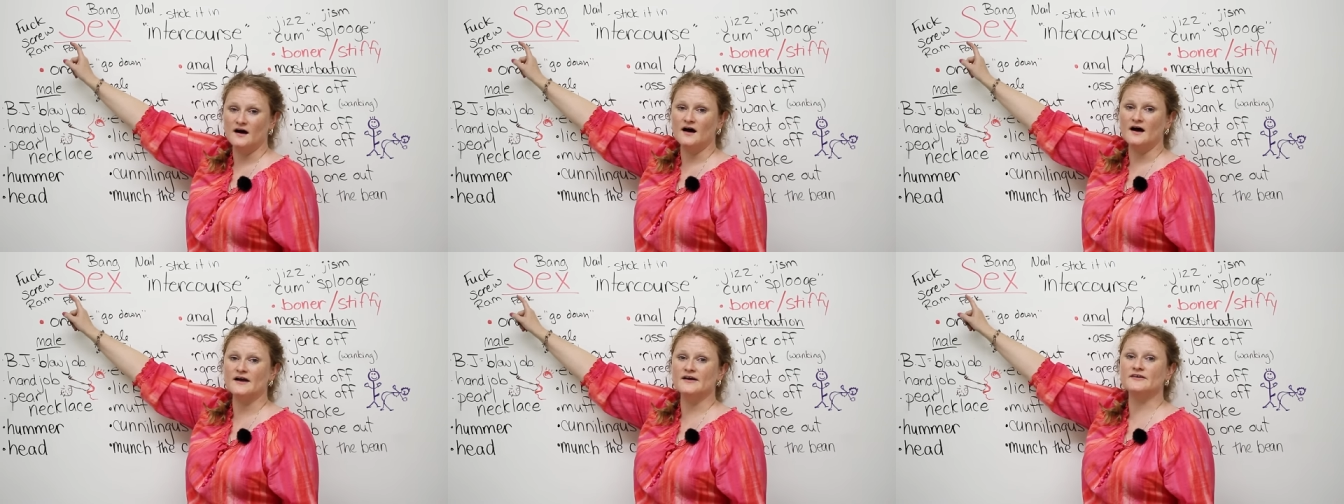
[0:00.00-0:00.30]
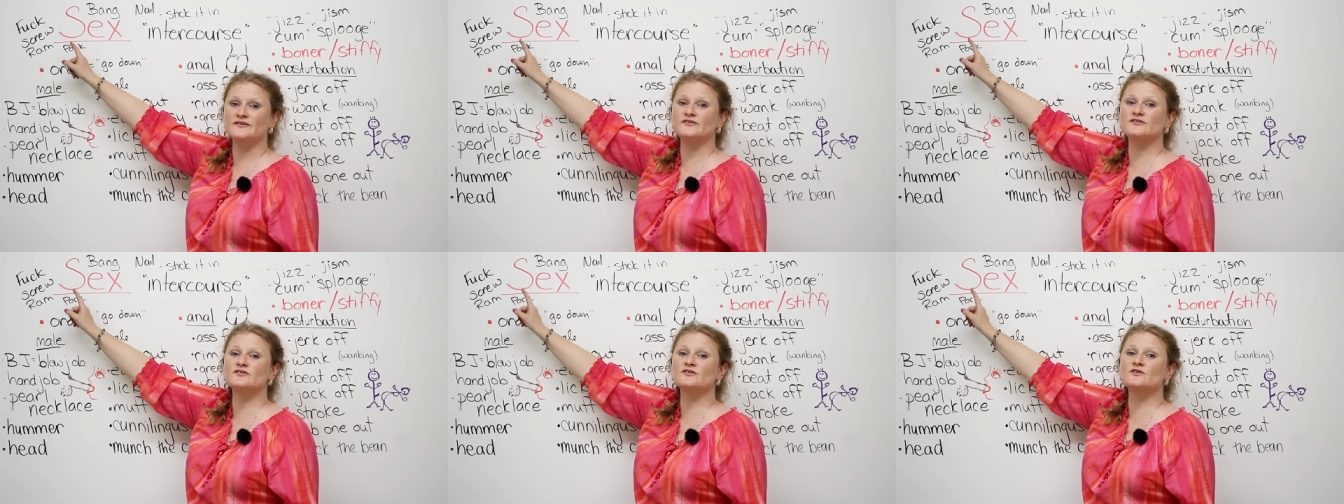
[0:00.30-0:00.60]
I
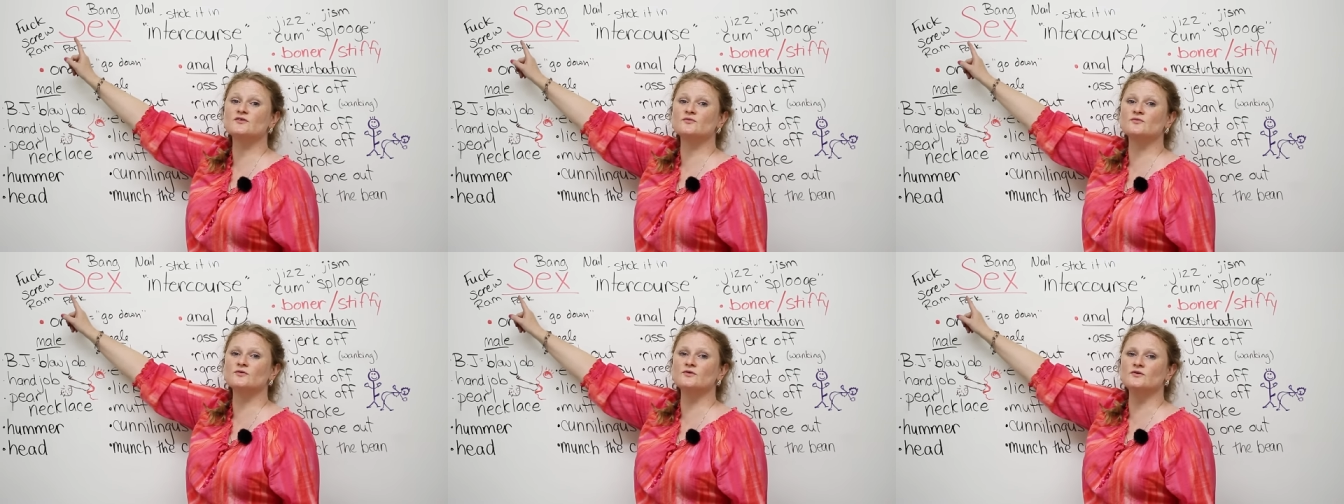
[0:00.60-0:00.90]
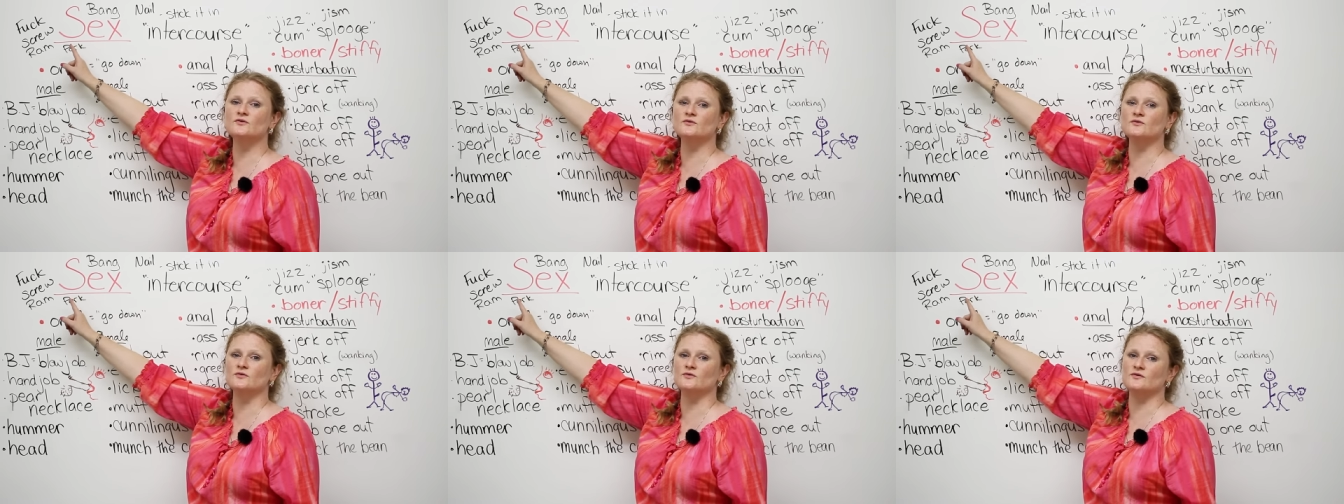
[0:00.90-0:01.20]

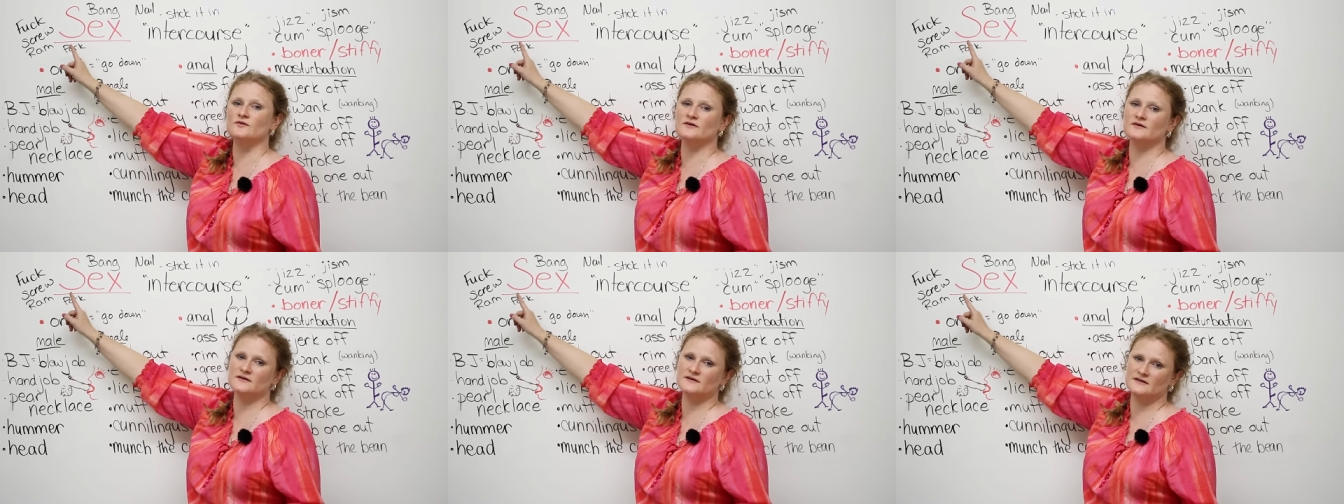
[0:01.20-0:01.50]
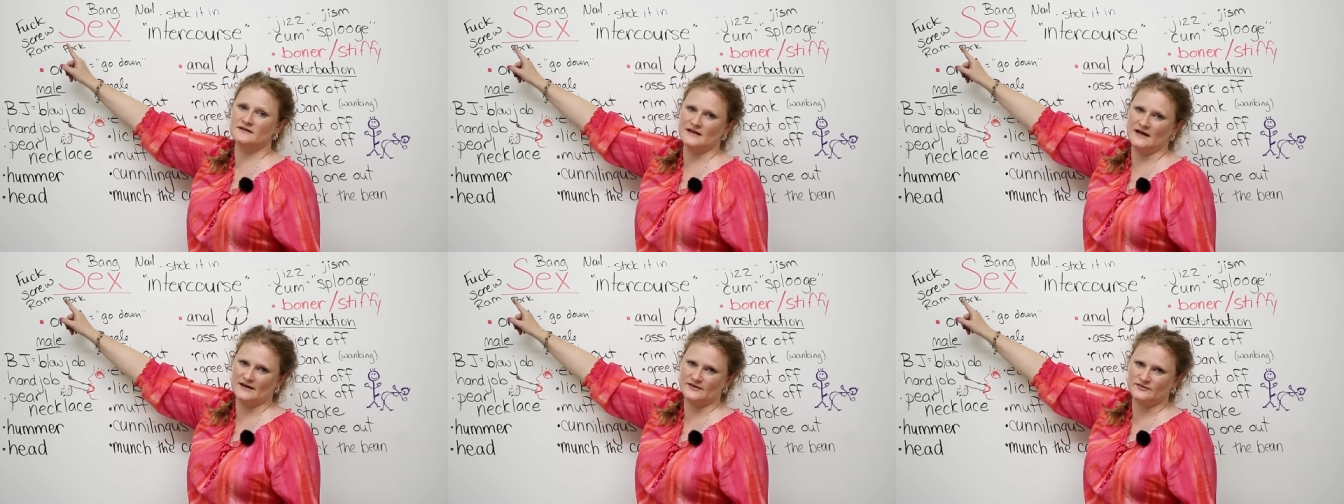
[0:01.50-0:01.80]
screwed
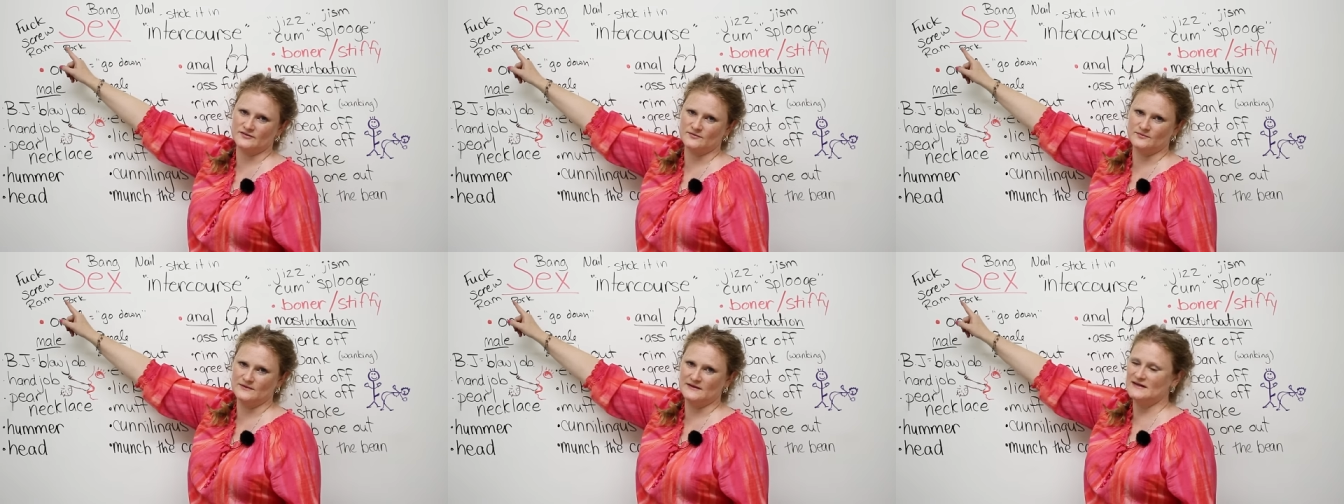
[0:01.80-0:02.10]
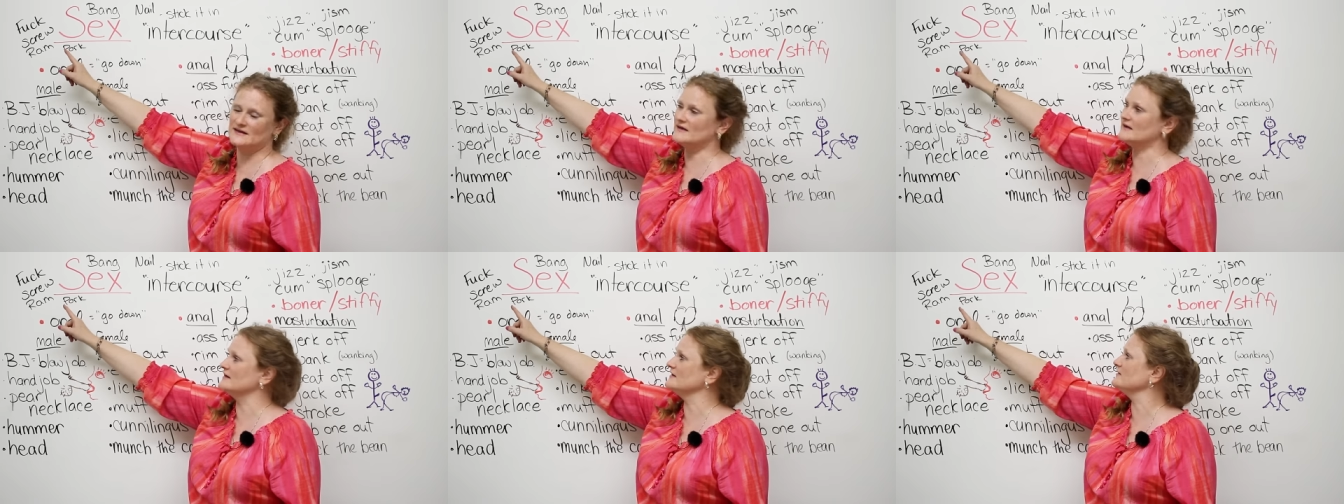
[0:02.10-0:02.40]
last
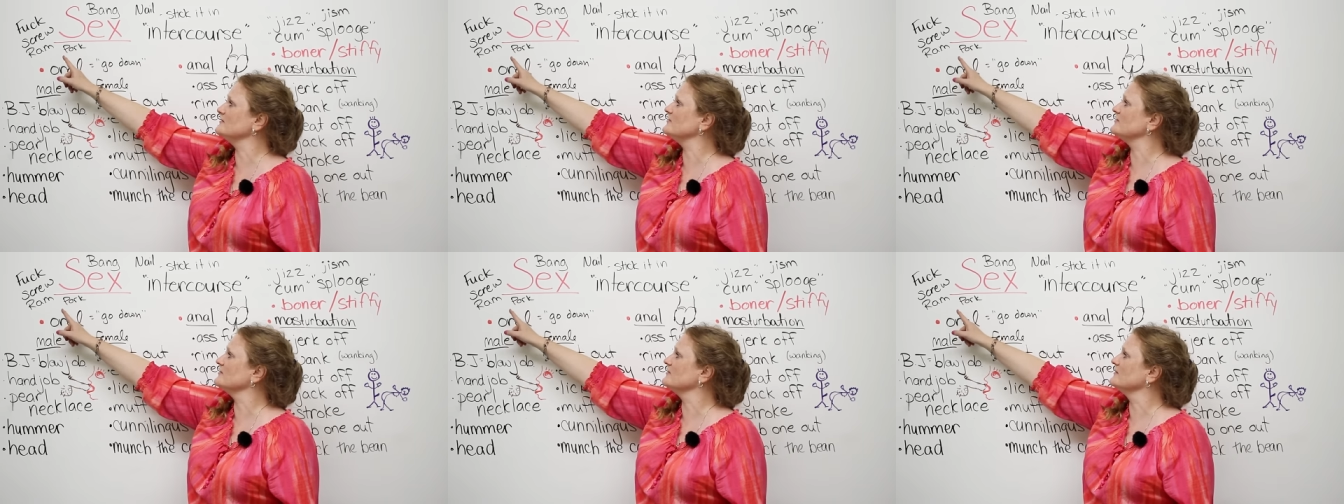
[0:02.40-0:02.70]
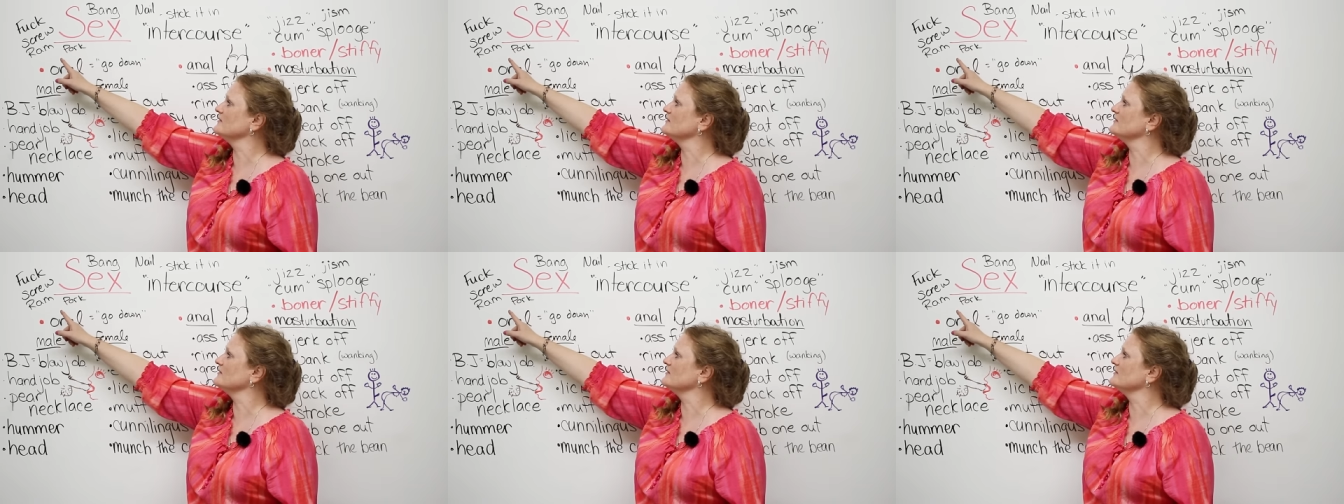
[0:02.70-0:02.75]
weekend.